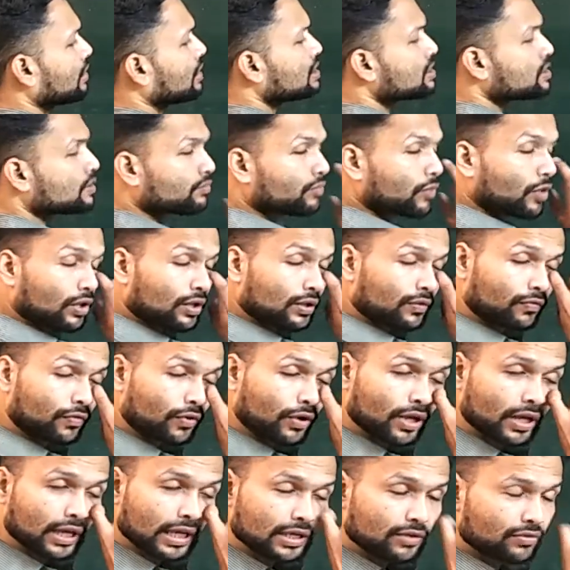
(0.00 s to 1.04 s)
it's important for
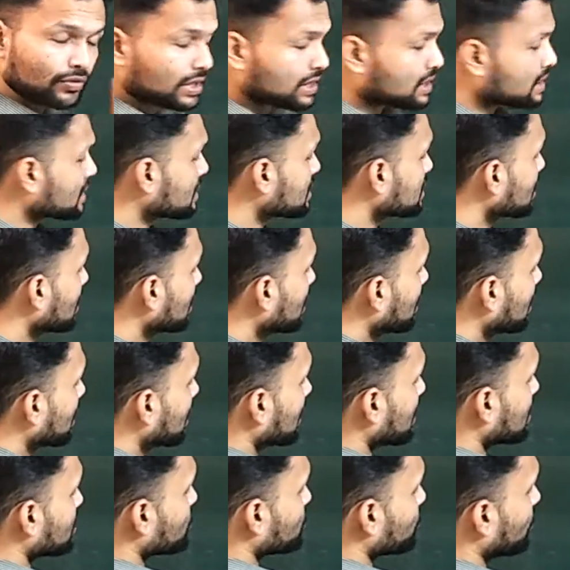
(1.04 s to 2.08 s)
entrances.
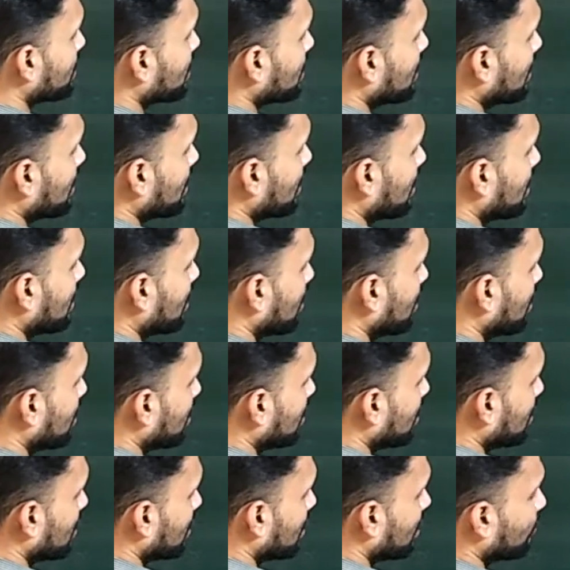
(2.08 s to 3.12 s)
Next one,
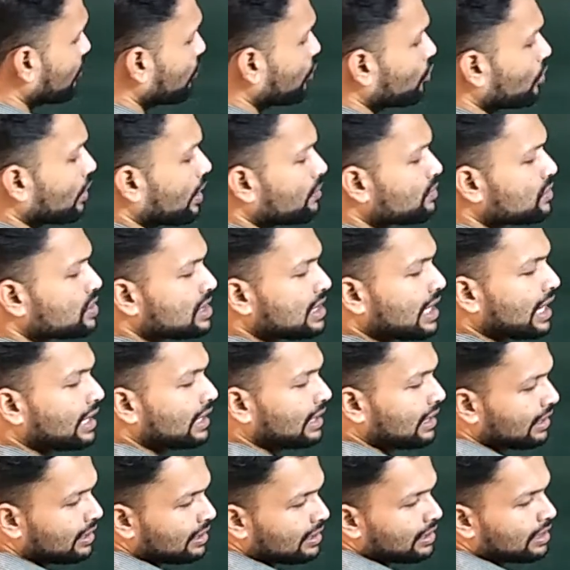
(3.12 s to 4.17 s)
W.M.
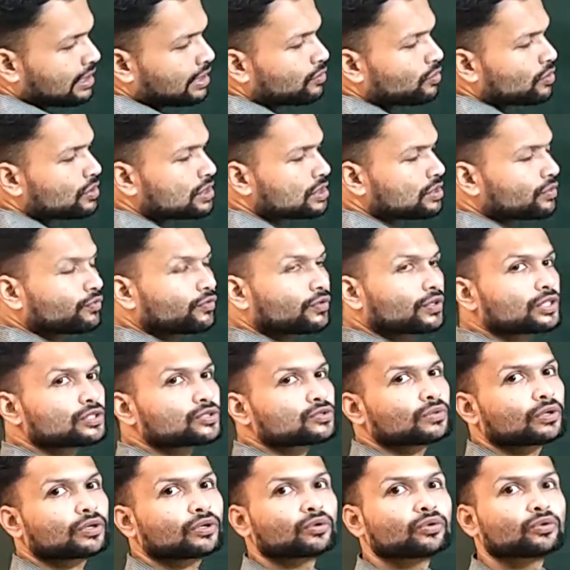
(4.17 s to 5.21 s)
Stanley, he was the first
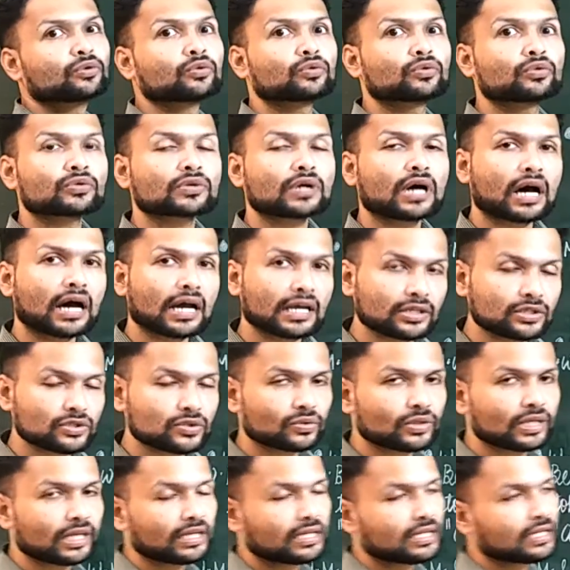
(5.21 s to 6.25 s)
one who
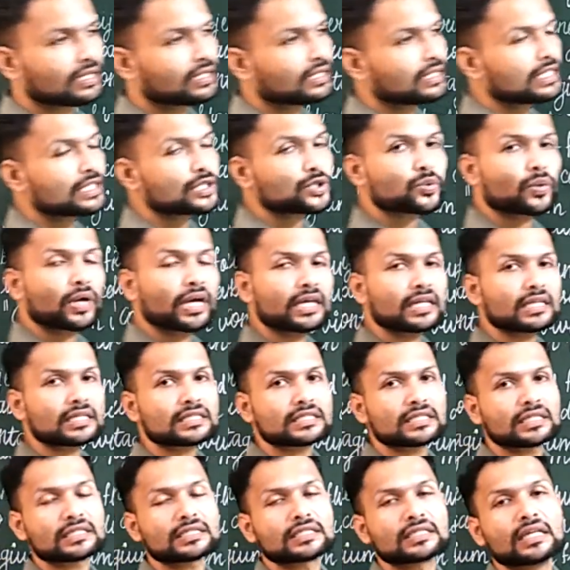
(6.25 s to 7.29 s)
isolated these
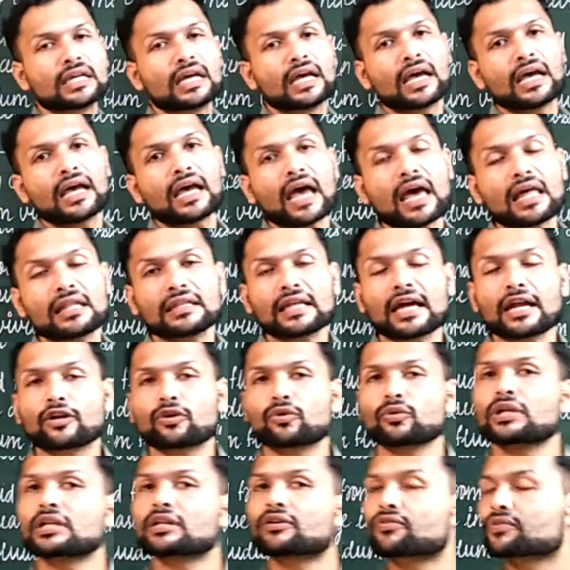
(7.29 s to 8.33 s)
viruses, and that
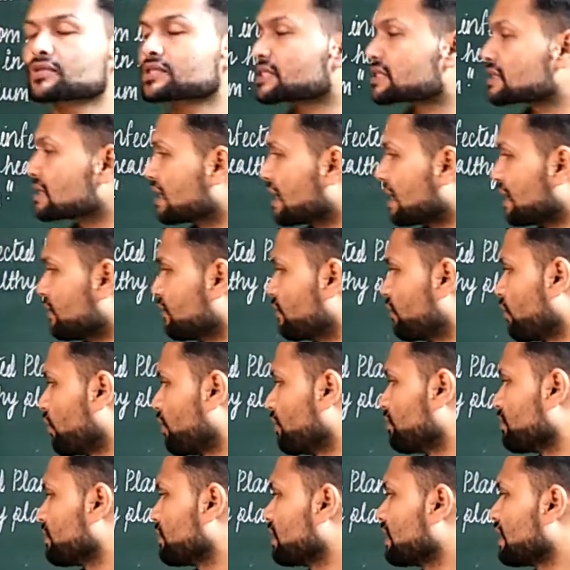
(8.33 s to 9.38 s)
too in crystalline
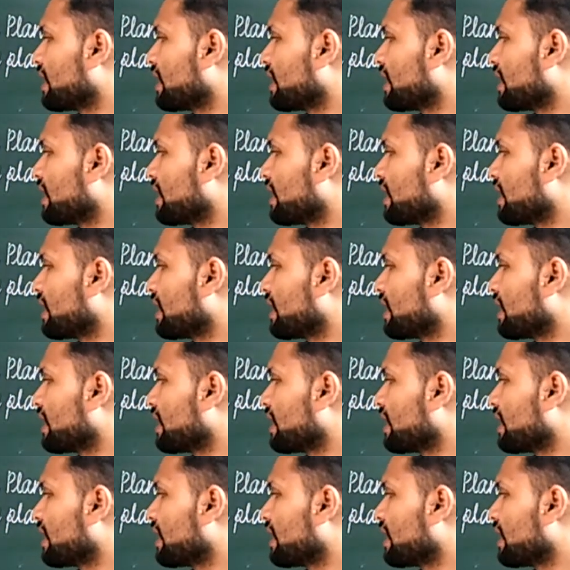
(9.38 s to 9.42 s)
form,